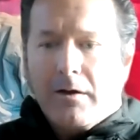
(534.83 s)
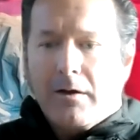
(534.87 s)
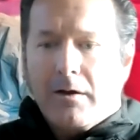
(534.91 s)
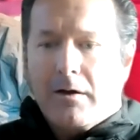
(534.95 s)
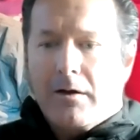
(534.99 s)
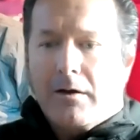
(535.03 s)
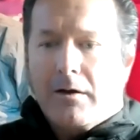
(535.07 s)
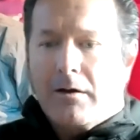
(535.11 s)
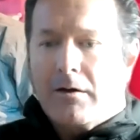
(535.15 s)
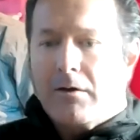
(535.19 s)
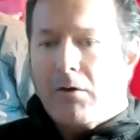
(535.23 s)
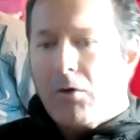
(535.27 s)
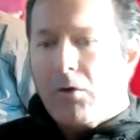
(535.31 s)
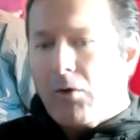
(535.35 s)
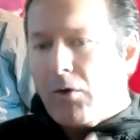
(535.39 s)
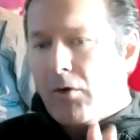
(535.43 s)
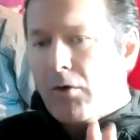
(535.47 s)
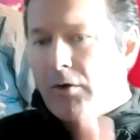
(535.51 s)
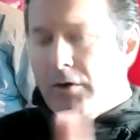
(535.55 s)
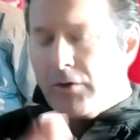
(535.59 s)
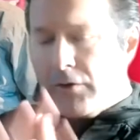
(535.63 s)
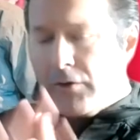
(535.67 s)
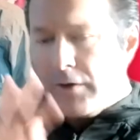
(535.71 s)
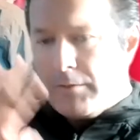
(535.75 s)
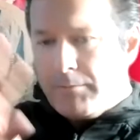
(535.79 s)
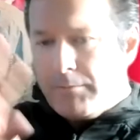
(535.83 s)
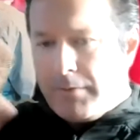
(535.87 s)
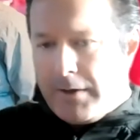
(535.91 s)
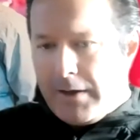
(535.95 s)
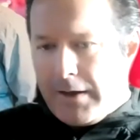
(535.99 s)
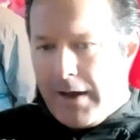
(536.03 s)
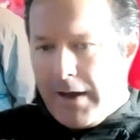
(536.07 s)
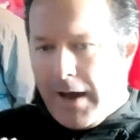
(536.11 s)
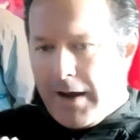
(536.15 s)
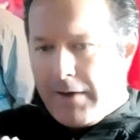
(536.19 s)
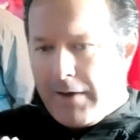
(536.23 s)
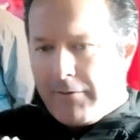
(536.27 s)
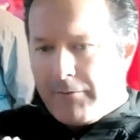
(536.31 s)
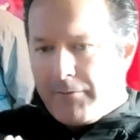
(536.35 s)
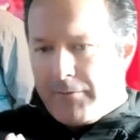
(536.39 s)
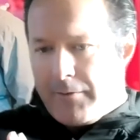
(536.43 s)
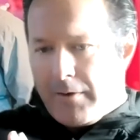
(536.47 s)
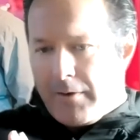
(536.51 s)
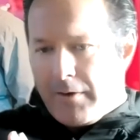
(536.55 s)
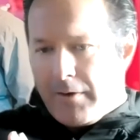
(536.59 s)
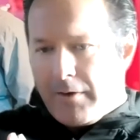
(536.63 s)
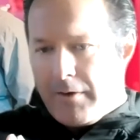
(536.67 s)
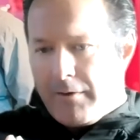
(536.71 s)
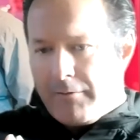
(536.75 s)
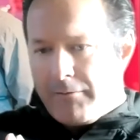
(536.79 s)
Uh, or you can be kind of
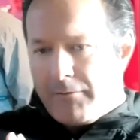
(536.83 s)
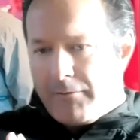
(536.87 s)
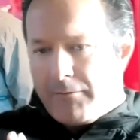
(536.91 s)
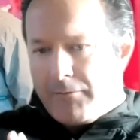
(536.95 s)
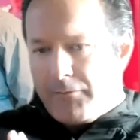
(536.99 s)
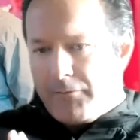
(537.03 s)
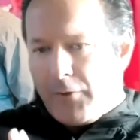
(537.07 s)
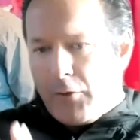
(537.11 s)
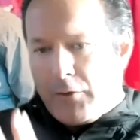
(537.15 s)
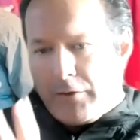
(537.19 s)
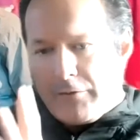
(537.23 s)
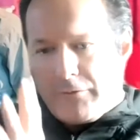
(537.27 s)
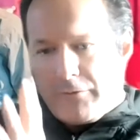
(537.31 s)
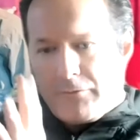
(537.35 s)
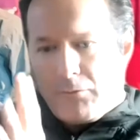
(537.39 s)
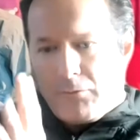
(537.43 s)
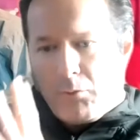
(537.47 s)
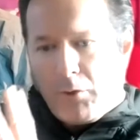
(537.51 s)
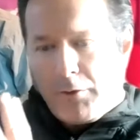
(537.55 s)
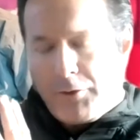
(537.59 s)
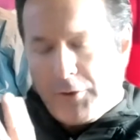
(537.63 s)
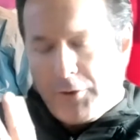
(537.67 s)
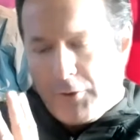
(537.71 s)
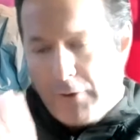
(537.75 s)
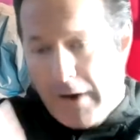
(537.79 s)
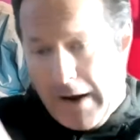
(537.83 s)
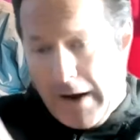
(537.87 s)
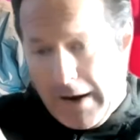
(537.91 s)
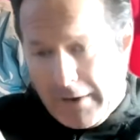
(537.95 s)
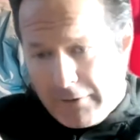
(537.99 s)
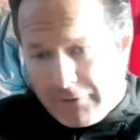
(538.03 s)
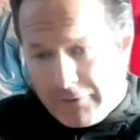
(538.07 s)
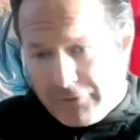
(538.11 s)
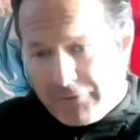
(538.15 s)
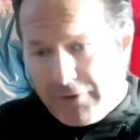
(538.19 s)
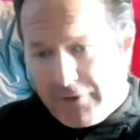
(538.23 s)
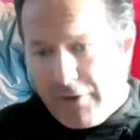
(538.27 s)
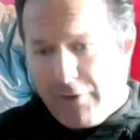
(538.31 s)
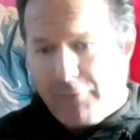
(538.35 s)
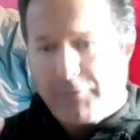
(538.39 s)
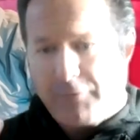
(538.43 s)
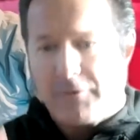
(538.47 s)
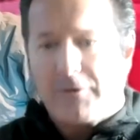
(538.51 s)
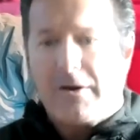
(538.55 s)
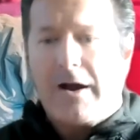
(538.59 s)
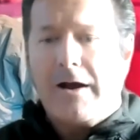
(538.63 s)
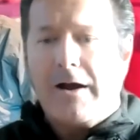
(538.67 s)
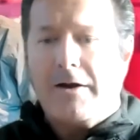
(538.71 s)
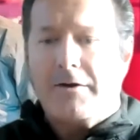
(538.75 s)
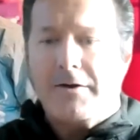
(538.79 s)
uh, focused with your higher self,
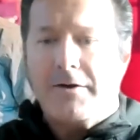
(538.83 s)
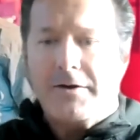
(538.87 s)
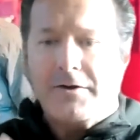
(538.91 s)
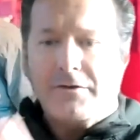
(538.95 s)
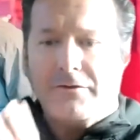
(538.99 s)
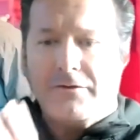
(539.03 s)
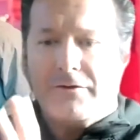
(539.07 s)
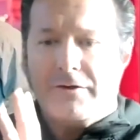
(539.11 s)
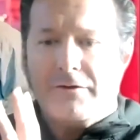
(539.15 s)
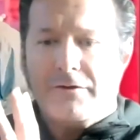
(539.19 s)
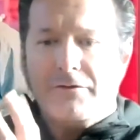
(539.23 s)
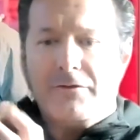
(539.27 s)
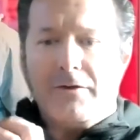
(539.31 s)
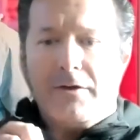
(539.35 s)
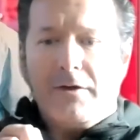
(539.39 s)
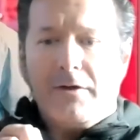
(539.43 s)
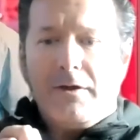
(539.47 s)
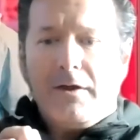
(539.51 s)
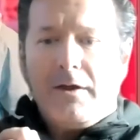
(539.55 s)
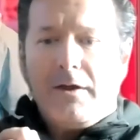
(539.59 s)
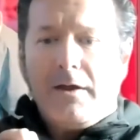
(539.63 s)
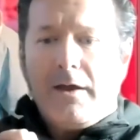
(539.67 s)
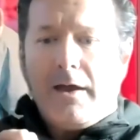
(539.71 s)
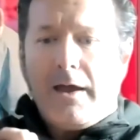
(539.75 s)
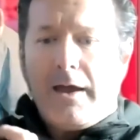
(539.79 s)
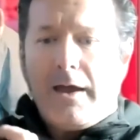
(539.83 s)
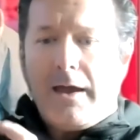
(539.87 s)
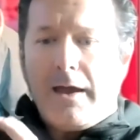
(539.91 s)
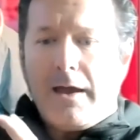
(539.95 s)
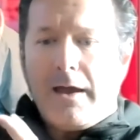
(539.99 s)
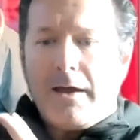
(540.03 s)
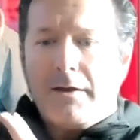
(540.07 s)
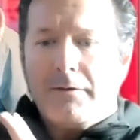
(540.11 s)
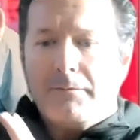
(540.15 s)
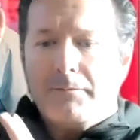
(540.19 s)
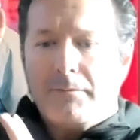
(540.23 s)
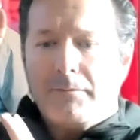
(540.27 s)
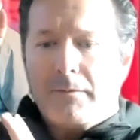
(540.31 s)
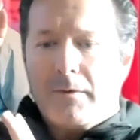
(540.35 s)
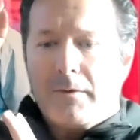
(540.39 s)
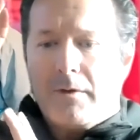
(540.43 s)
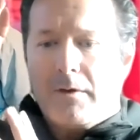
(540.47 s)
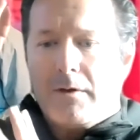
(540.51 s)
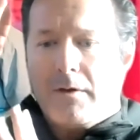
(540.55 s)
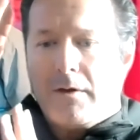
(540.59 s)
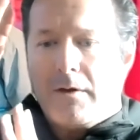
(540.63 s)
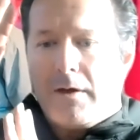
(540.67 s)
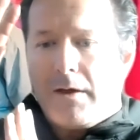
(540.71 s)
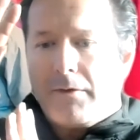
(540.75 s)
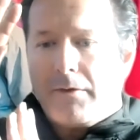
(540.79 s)
your higher energy, and
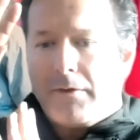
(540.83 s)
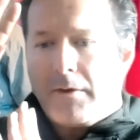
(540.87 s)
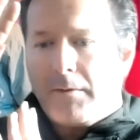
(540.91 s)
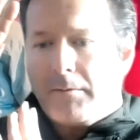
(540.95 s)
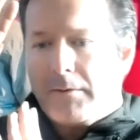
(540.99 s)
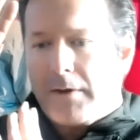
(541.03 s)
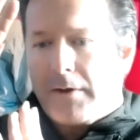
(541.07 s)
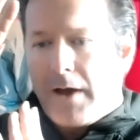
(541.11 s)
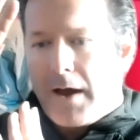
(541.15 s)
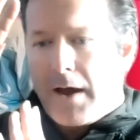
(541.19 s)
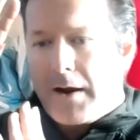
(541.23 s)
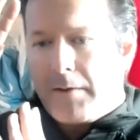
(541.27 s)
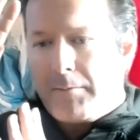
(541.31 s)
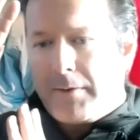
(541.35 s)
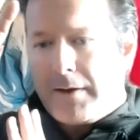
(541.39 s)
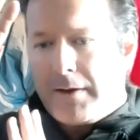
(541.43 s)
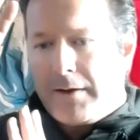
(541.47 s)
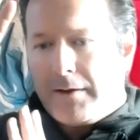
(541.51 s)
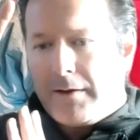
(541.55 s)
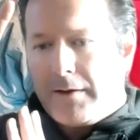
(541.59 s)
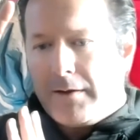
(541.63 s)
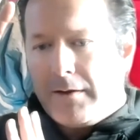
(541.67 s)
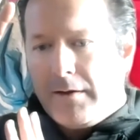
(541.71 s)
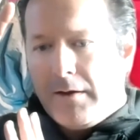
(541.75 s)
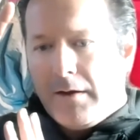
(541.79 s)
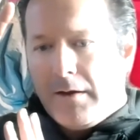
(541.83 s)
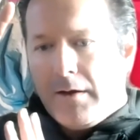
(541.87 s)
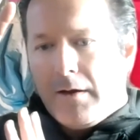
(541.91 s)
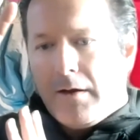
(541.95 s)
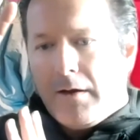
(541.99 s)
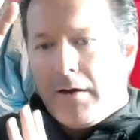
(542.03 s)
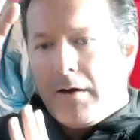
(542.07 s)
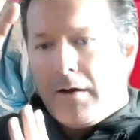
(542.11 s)
and then kind of be